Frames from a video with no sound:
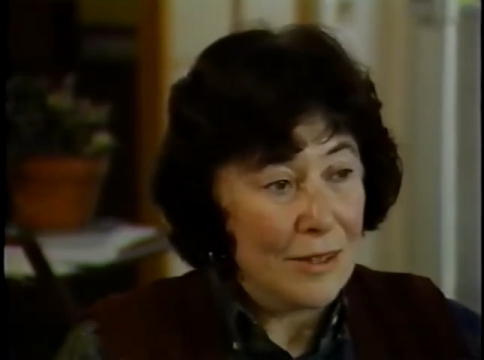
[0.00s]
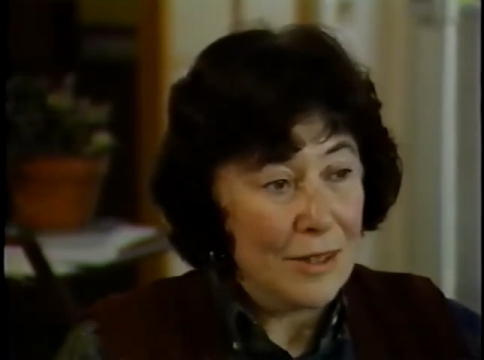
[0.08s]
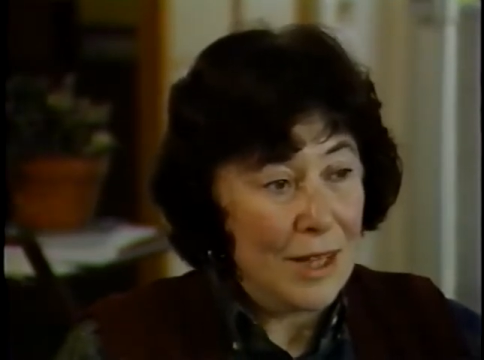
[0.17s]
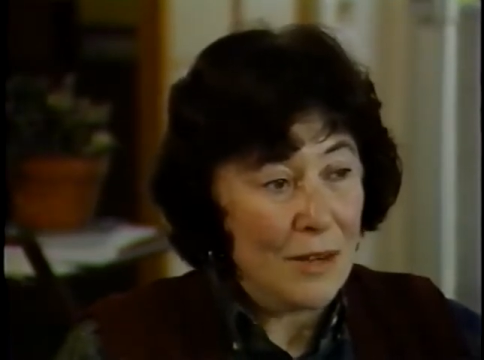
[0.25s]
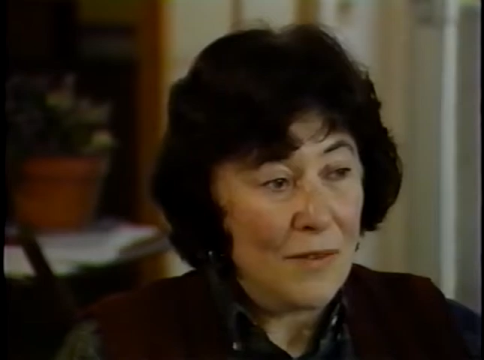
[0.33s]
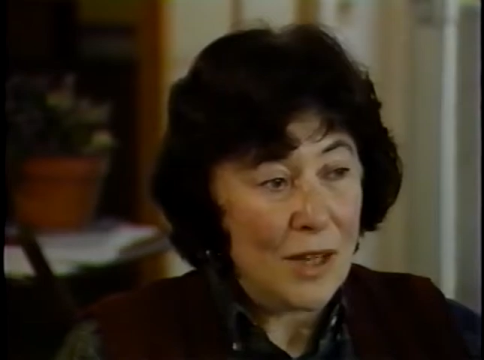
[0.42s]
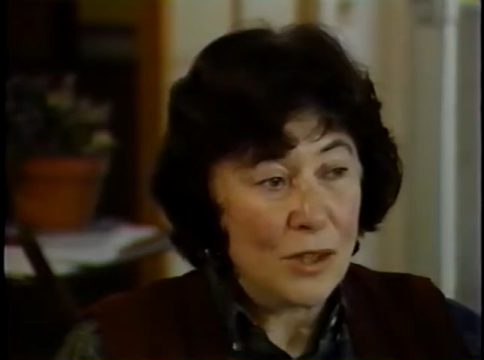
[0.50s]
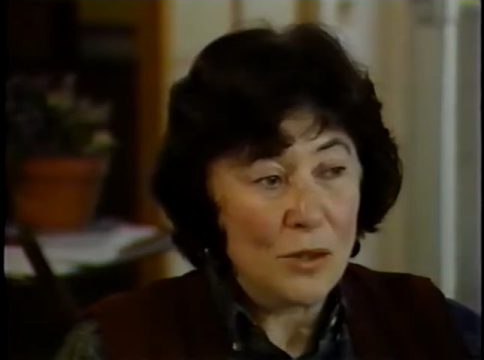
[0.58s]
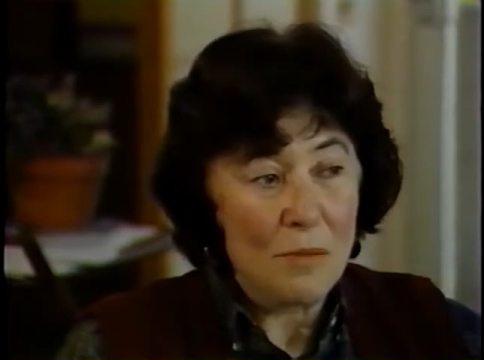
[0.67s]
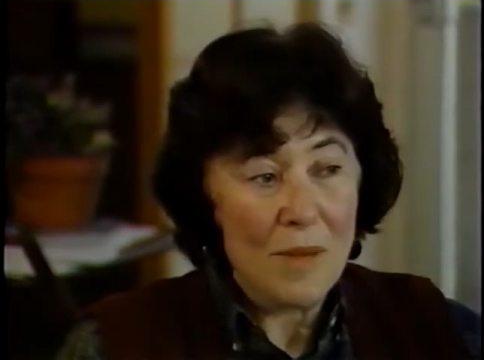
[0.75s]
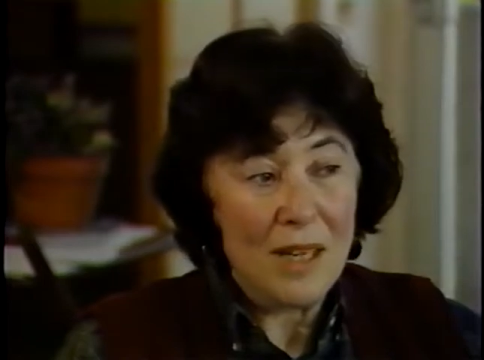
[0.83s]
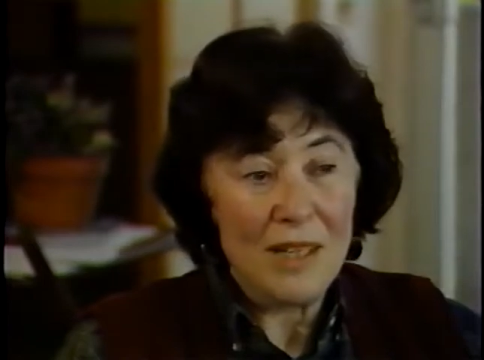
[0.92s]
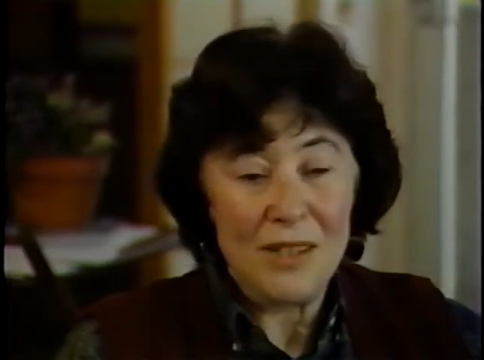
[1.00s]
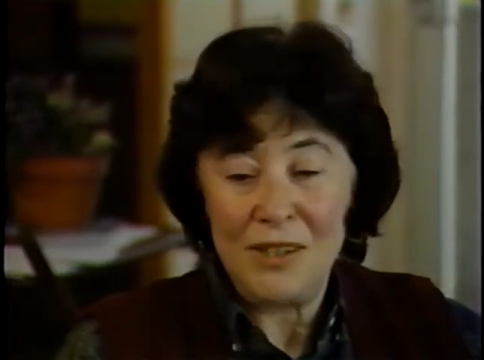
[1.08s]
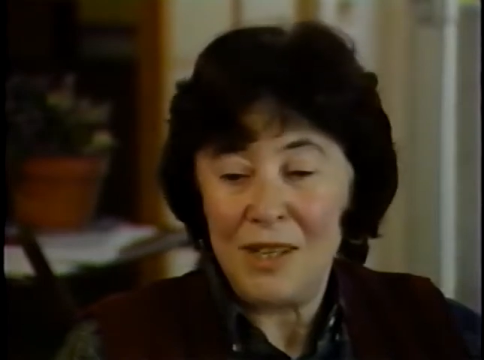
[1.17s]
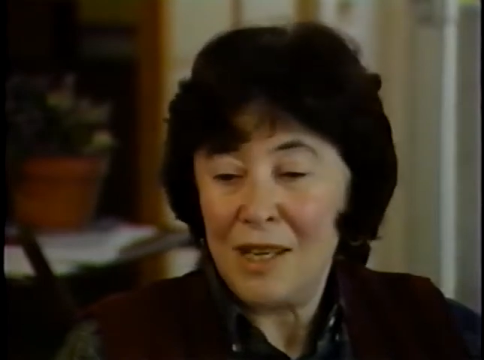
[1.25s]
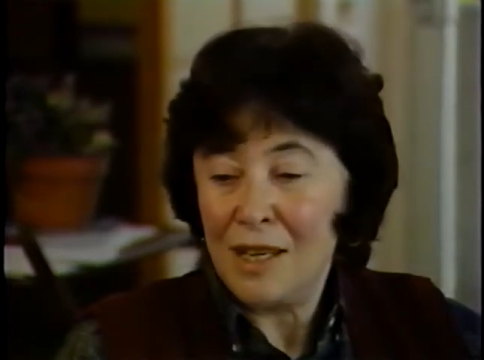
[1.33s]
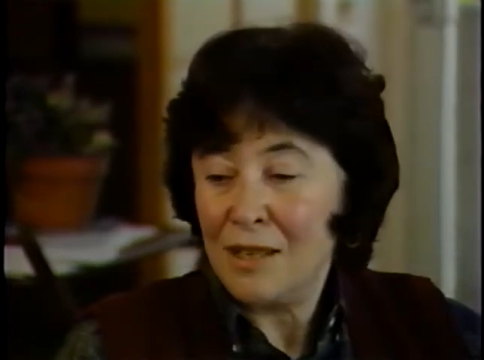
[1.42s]
There were so many
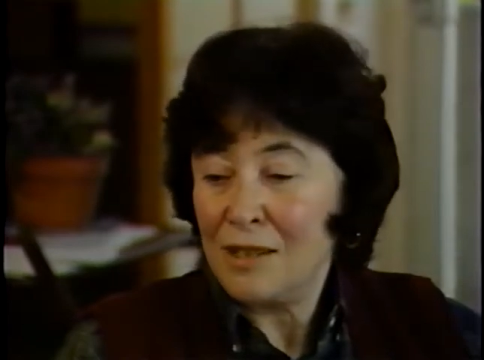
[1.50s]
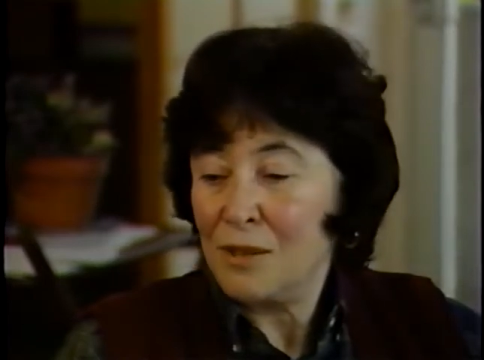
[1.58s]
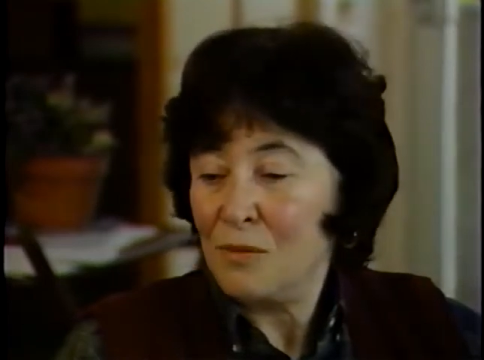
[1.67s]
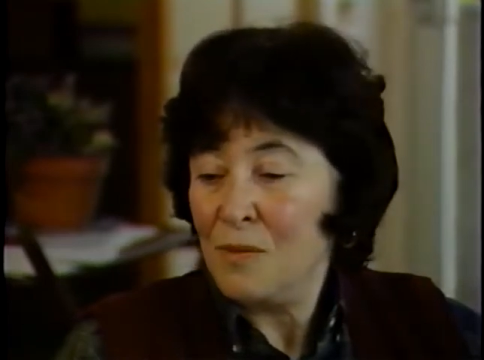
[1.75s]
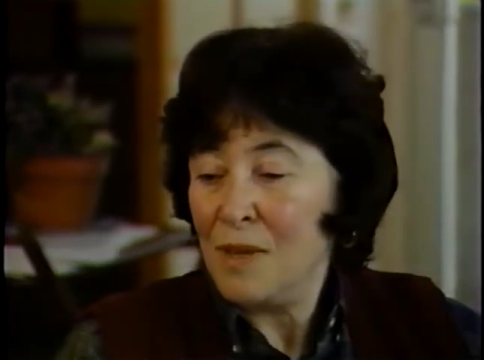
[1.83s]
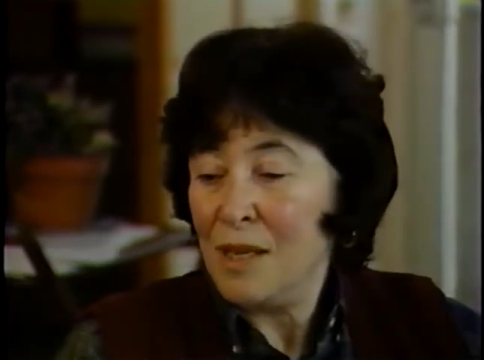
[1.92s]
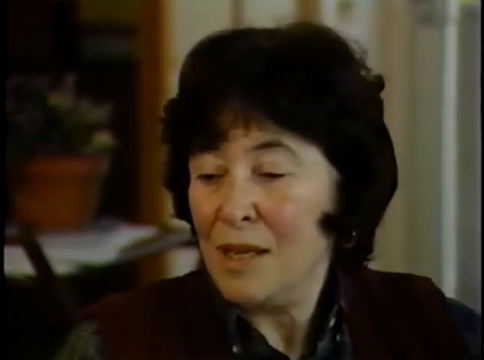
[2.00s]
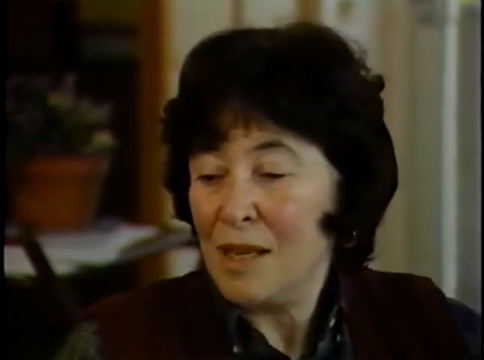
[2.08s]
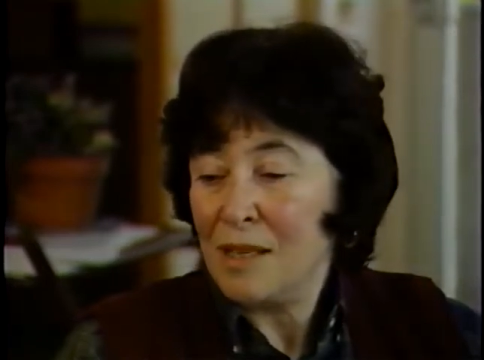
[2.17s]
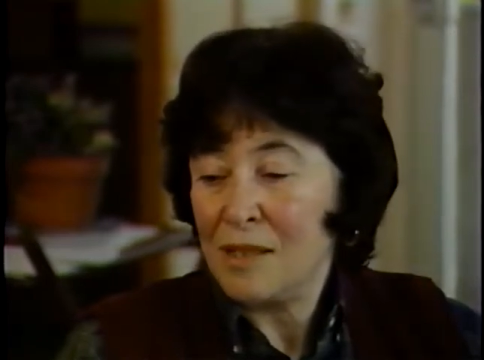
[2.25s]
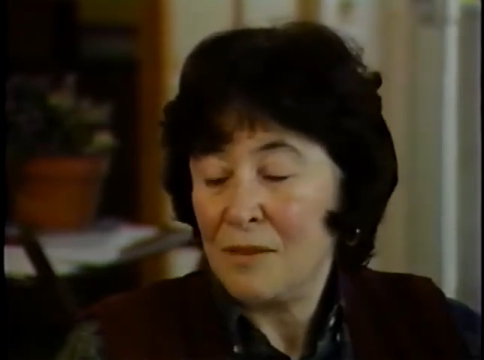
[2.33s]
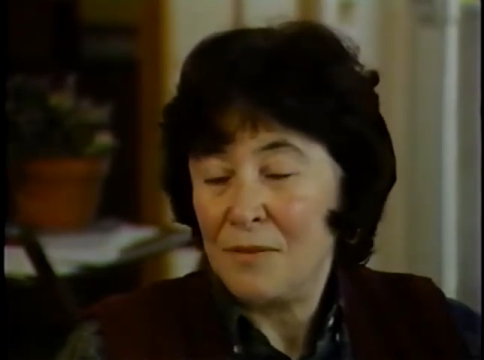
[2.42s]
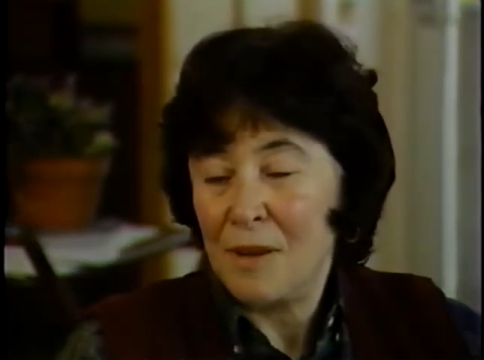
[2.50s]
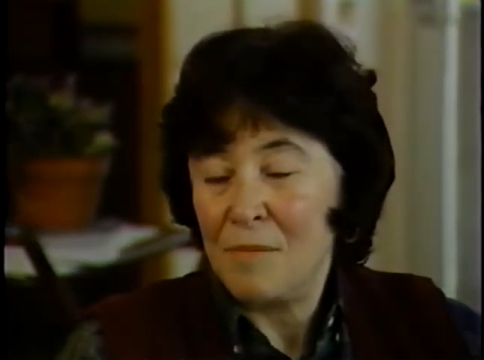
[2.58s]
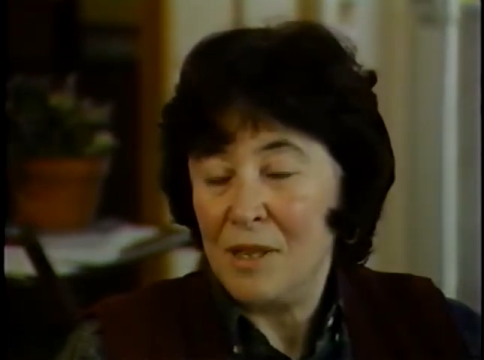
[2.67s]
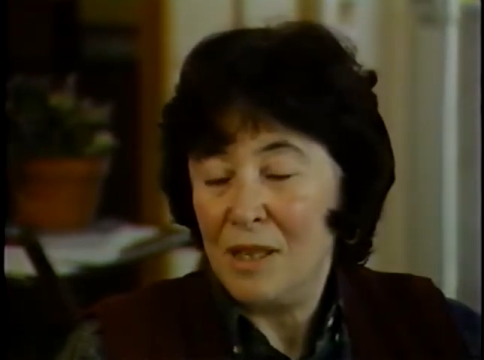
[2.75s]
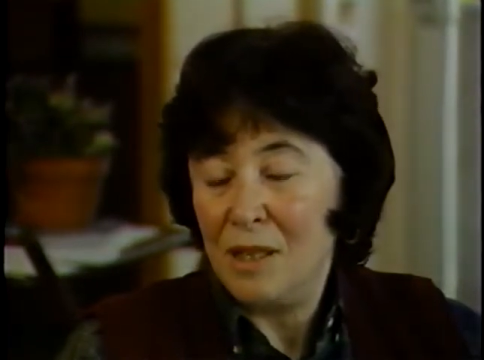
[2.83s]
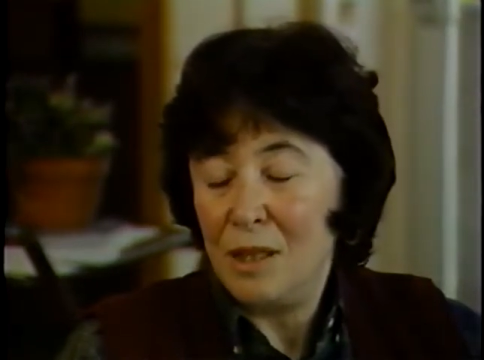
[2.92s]
things we as a
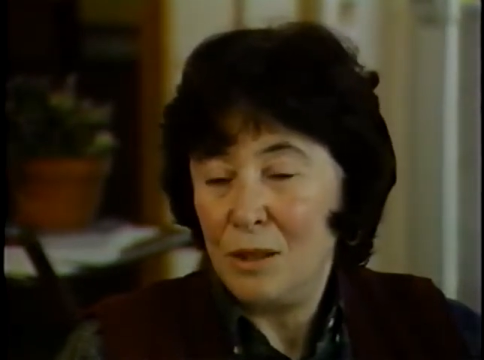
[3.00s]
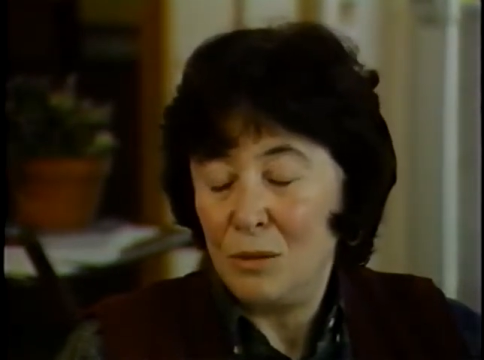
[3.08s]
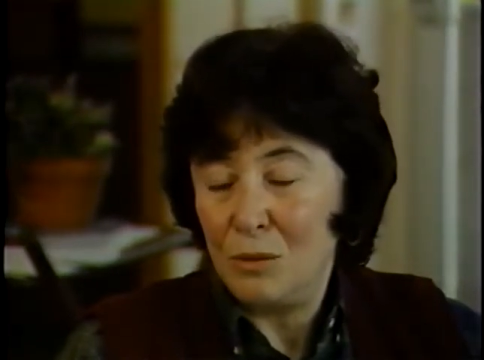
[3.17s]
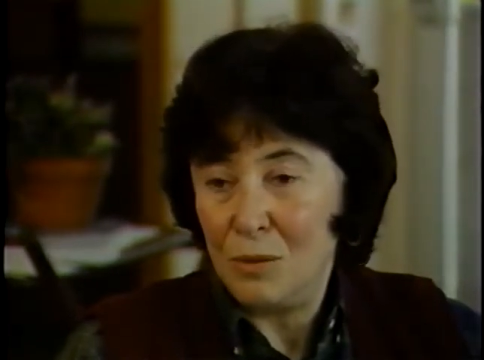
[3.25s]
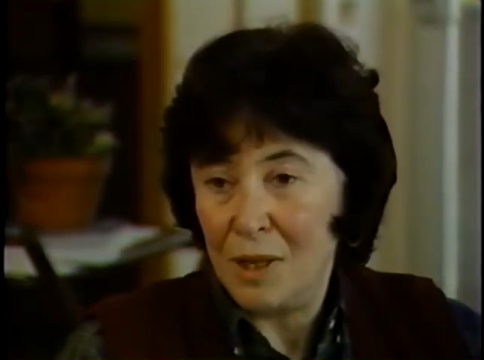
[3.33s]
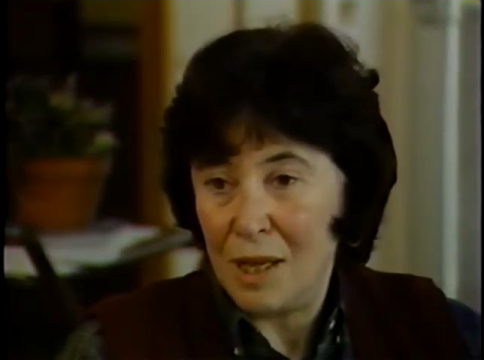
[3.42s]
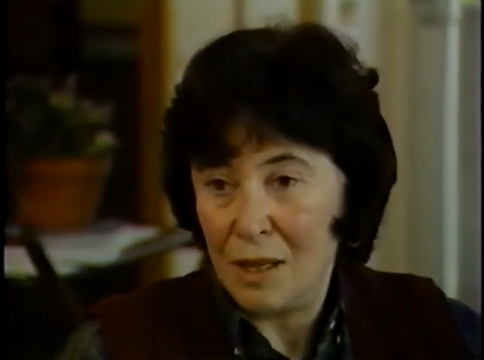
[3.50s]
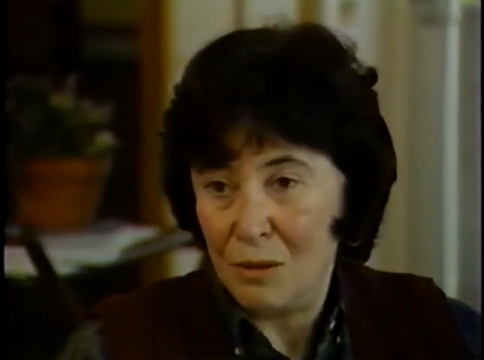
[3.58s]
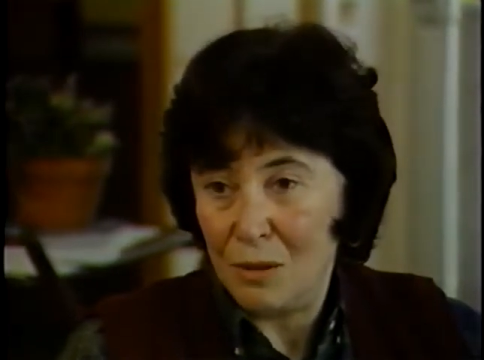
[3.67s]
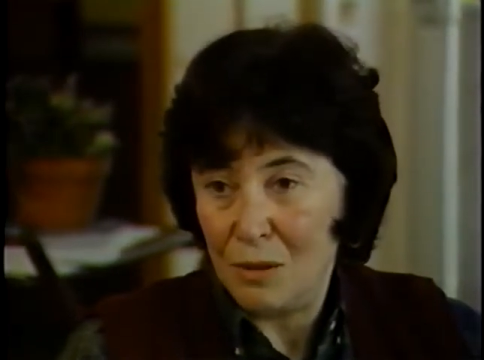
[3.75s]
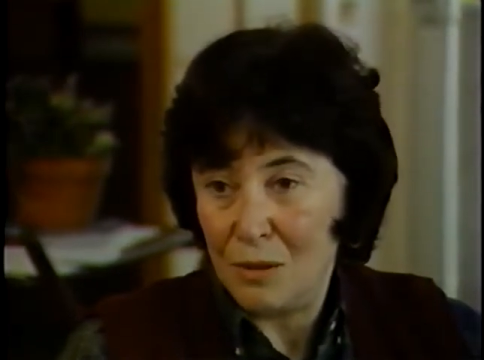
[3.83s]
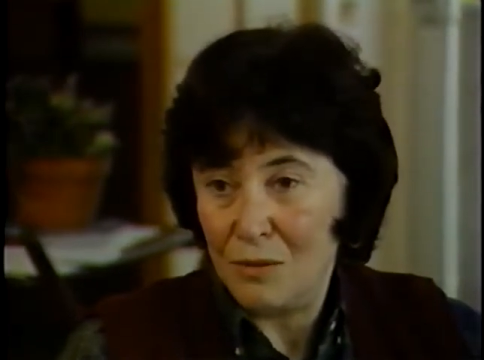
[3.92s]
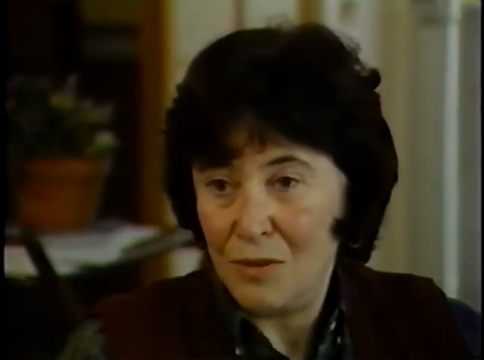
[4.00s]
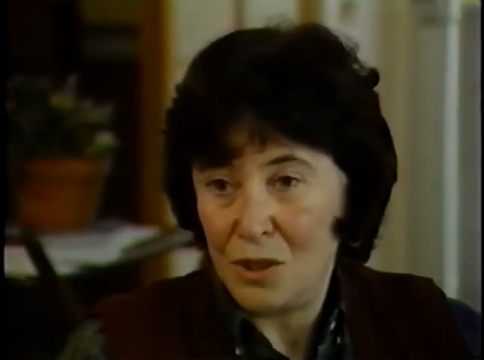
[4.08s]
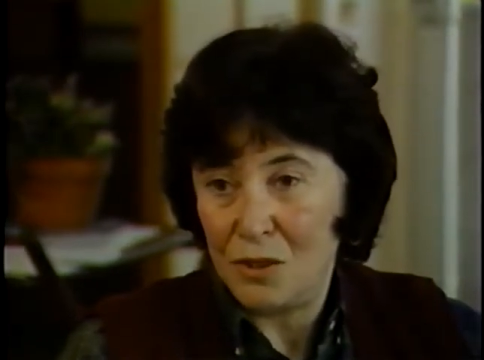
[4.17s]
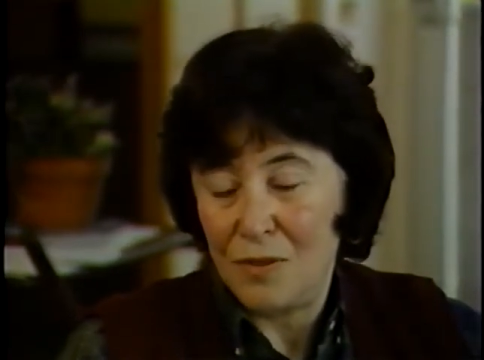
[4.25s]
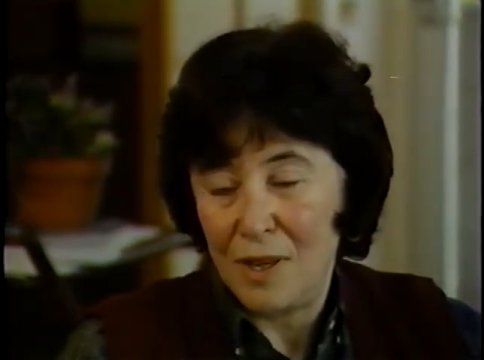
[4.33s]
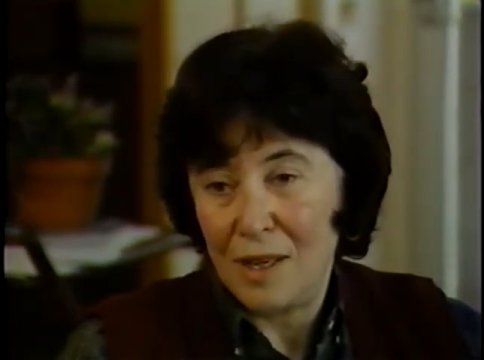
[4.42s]
family did together
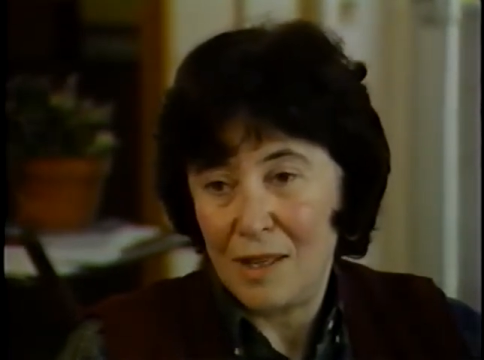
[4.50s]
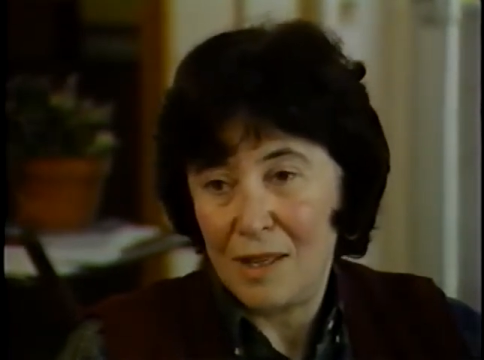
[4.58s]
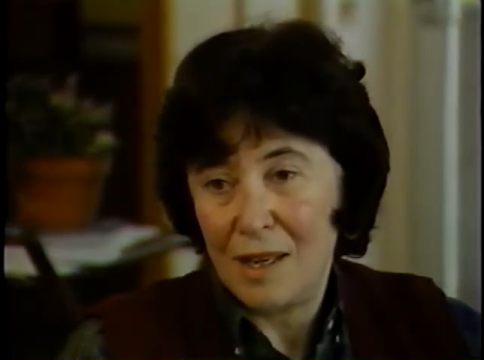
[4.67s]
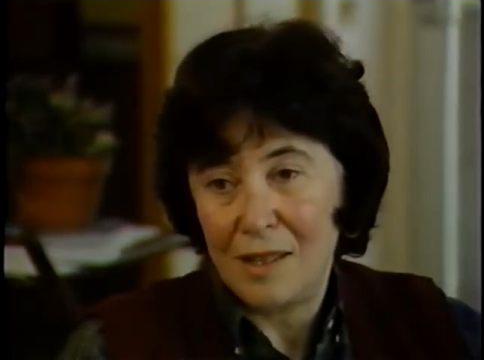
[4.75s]
which were